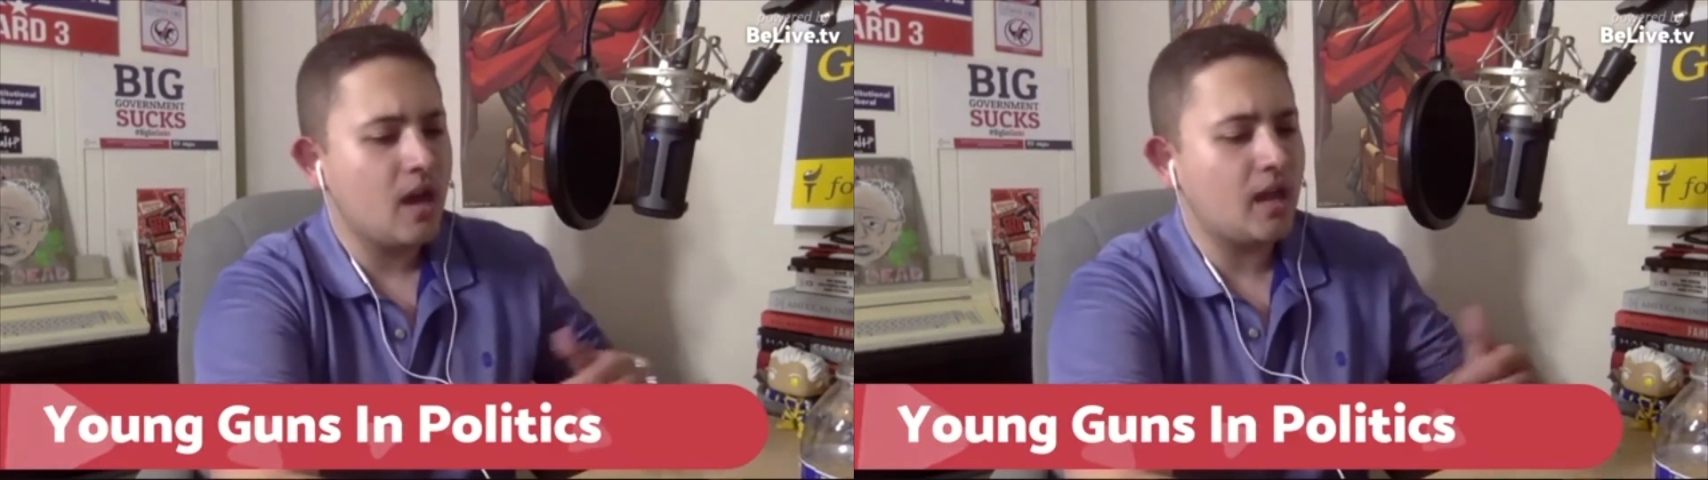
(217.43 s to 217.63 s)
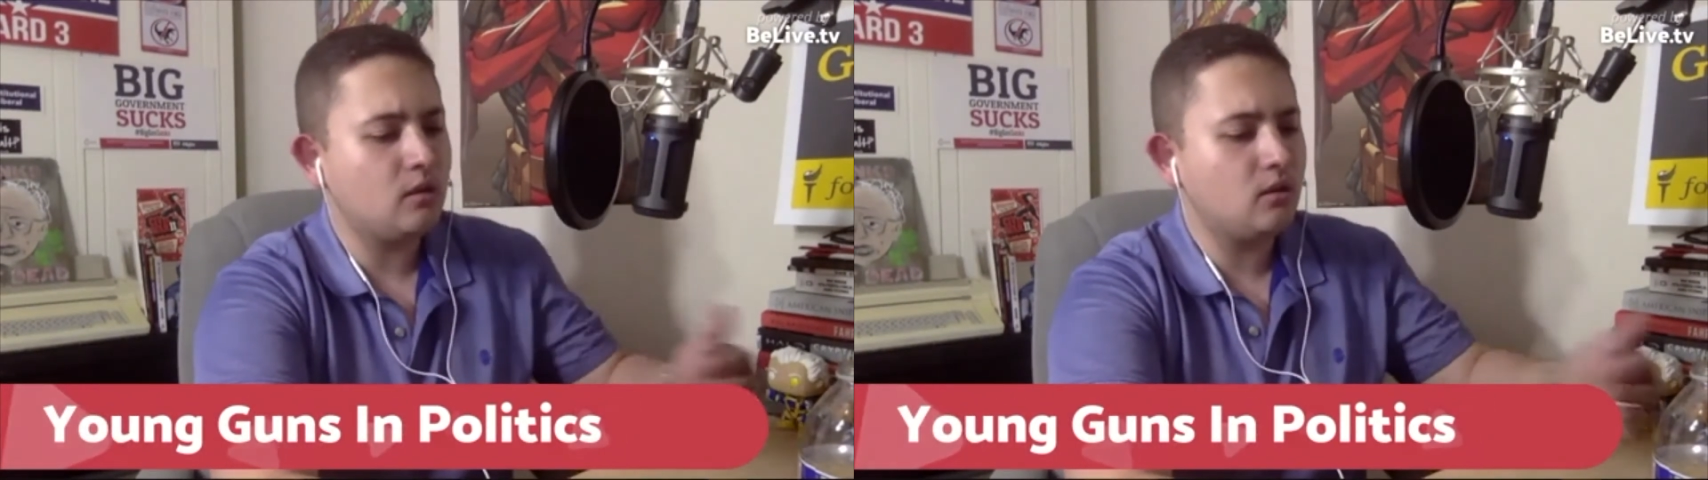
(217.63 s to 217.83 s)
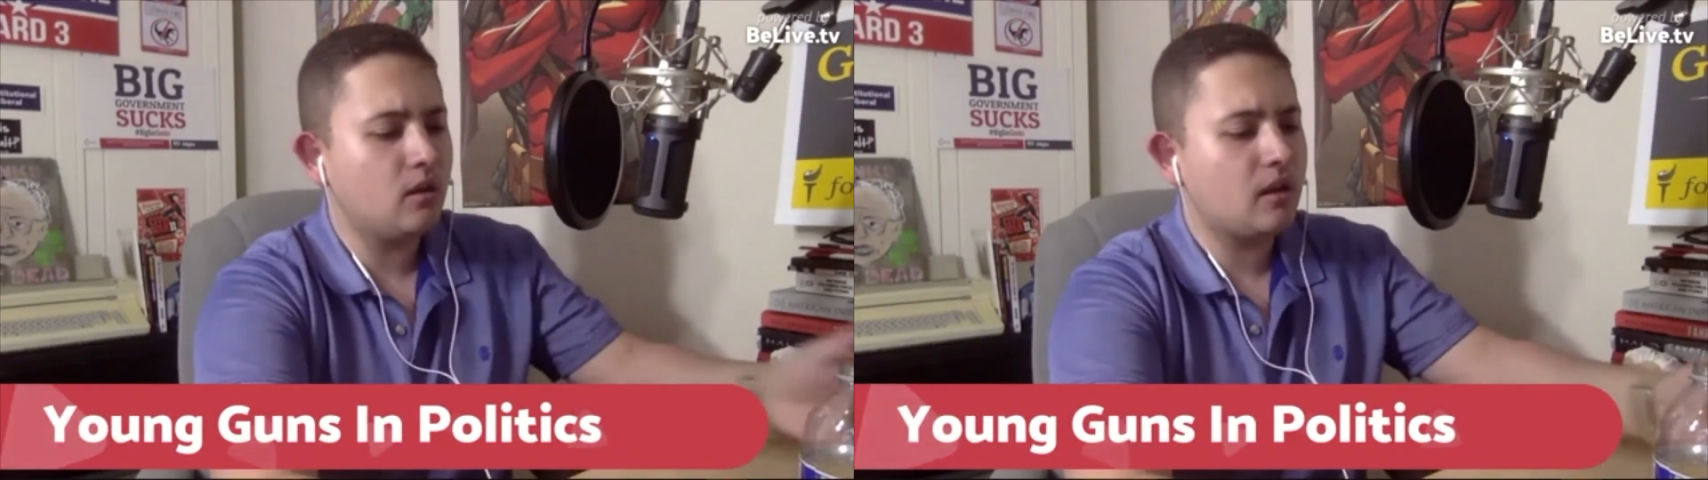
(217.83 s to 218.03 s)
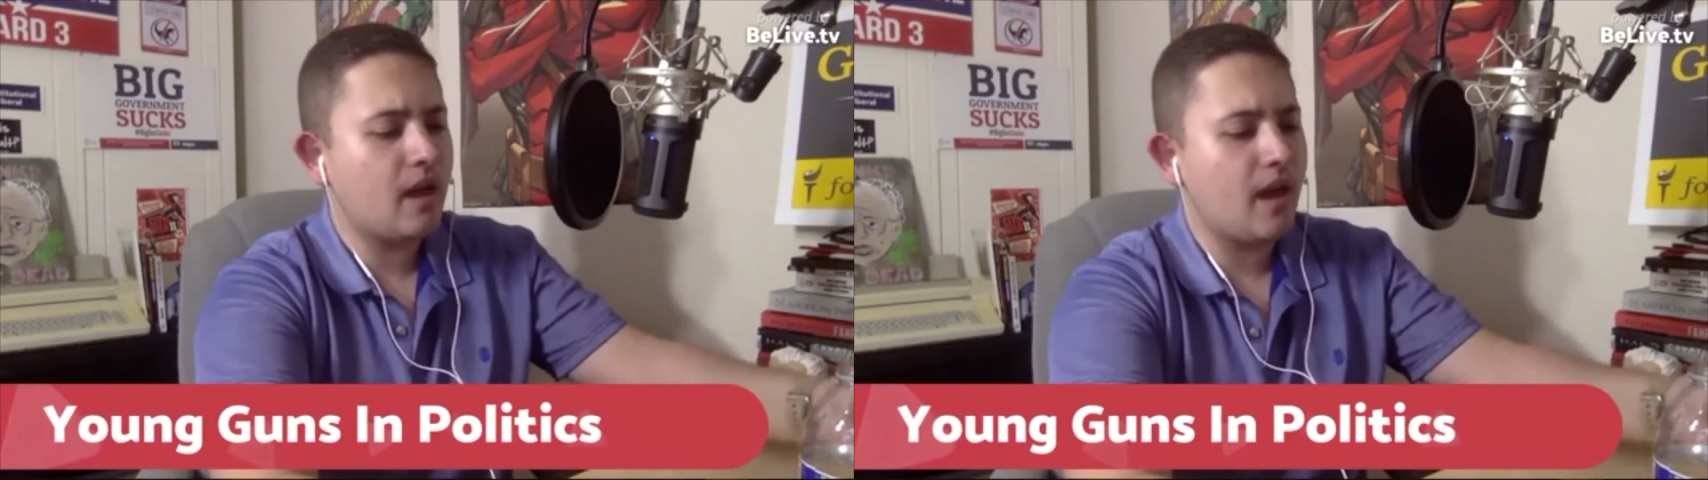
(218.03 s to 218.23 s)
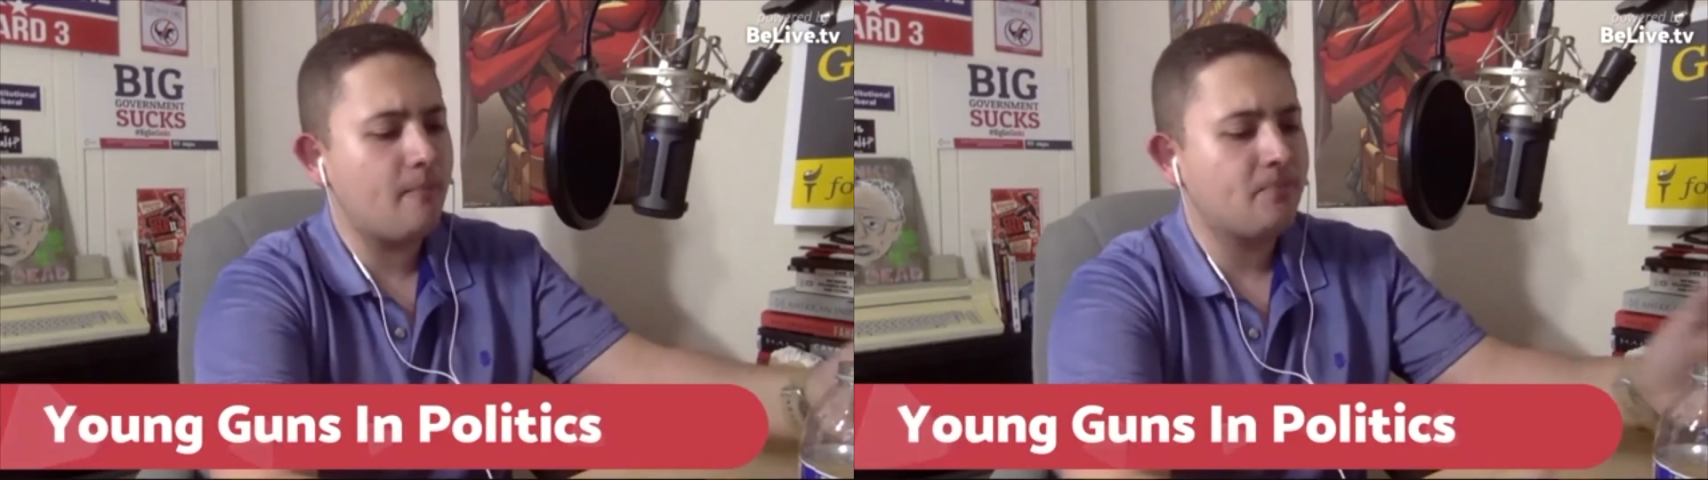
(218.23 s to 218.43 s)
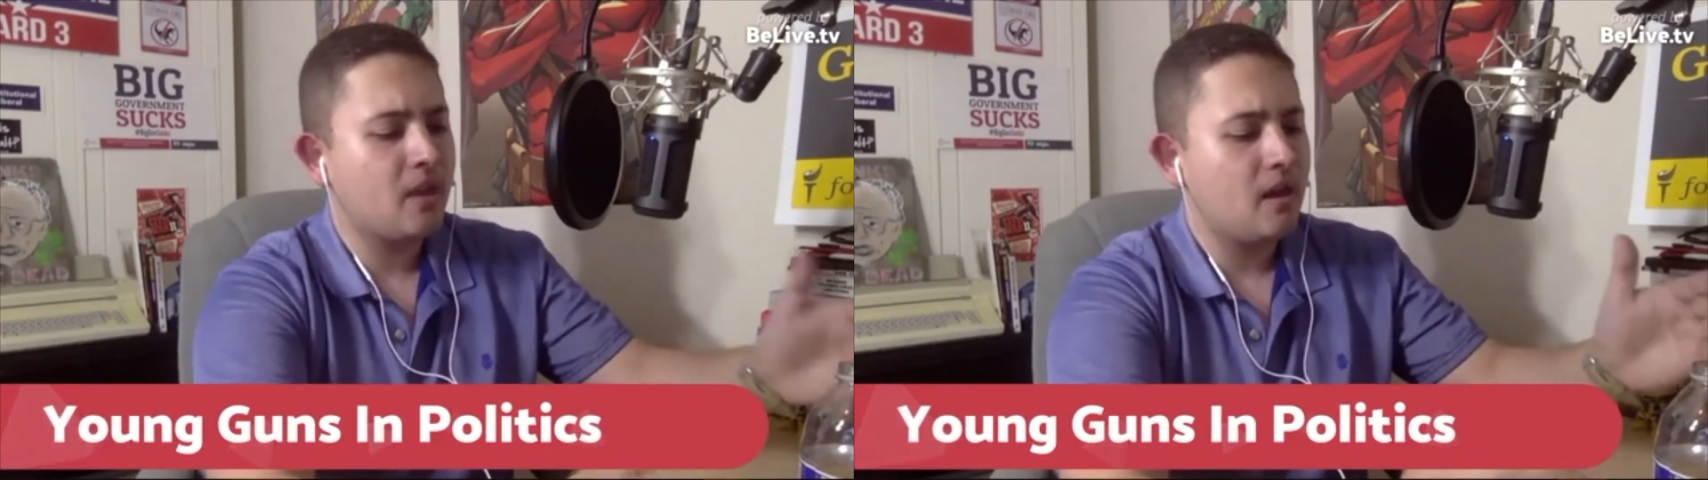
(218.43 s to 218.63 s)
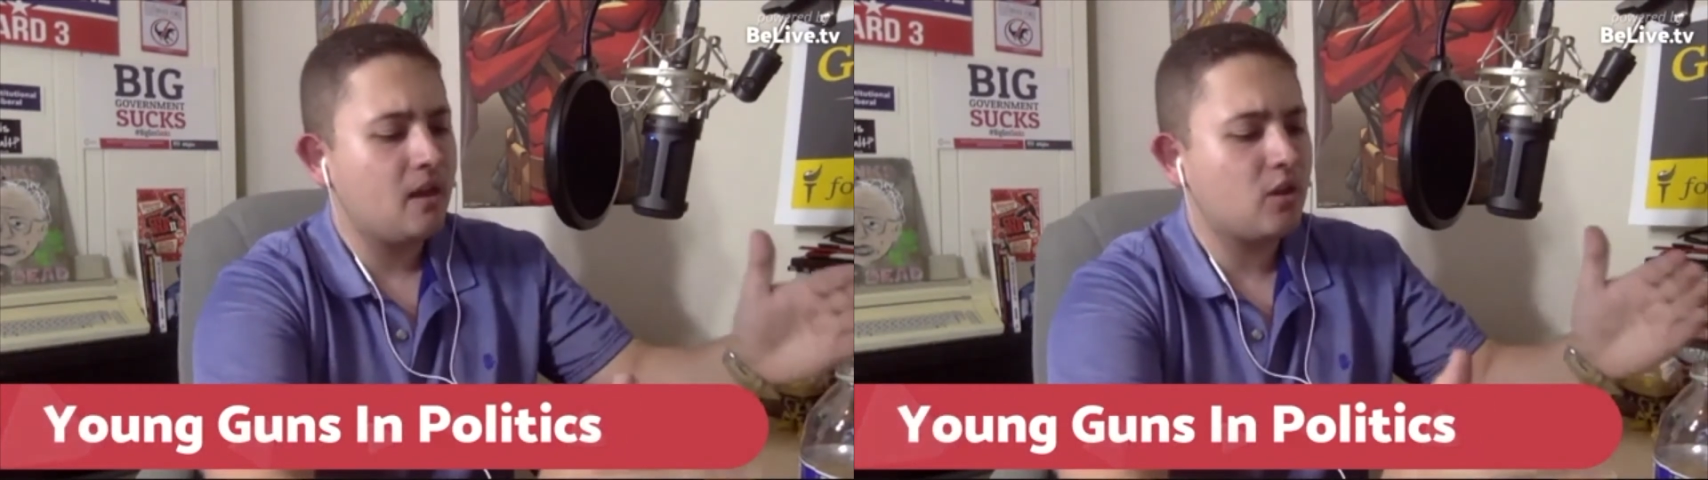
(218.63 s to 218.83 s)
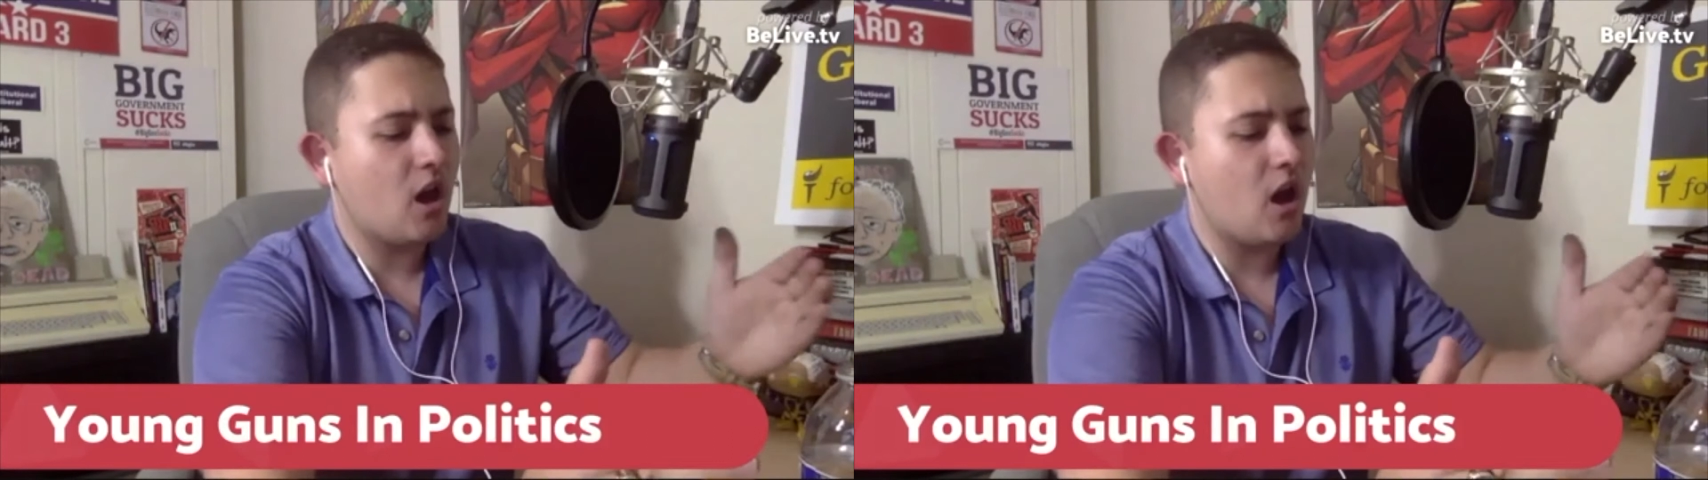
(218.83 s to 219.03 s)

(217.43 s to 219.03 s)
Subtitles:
And you look at the